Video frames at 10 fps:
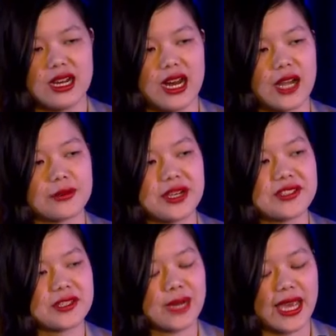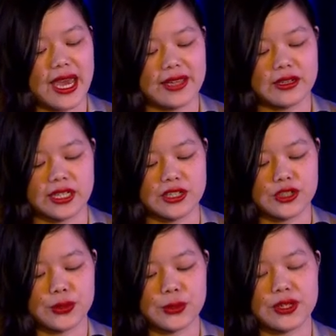I rested my head on his
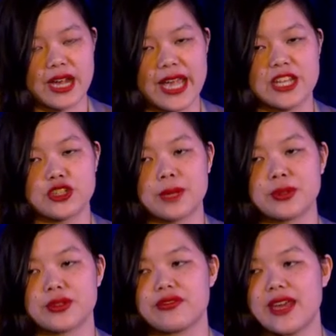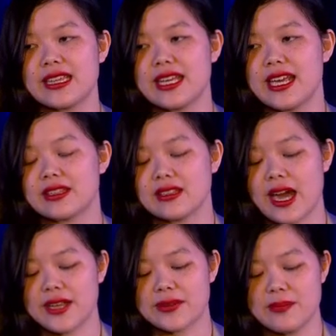shoulder, and he trembled faintly in the
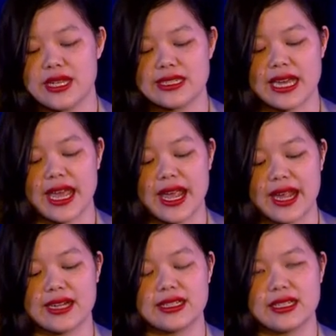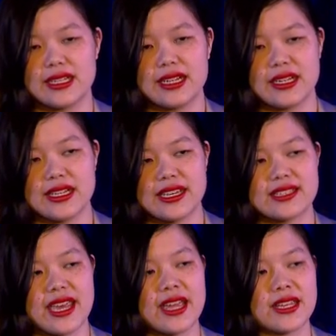light of midday. His
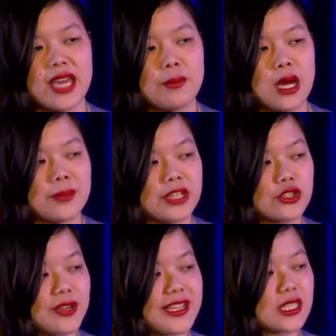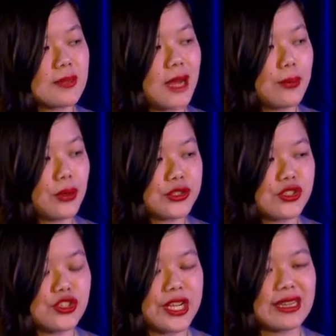hand came up and traced my pulse
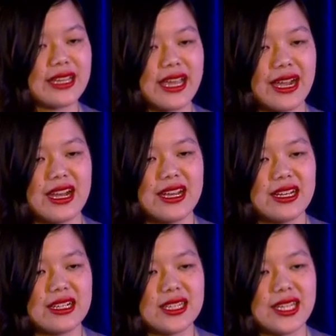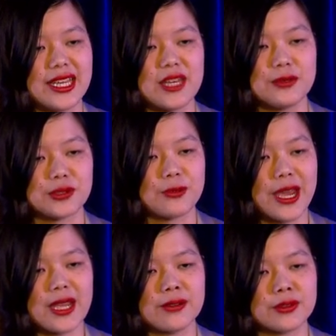gently, like he was
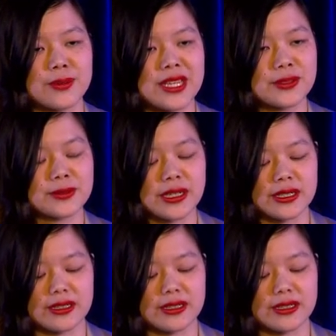waiting for me to run.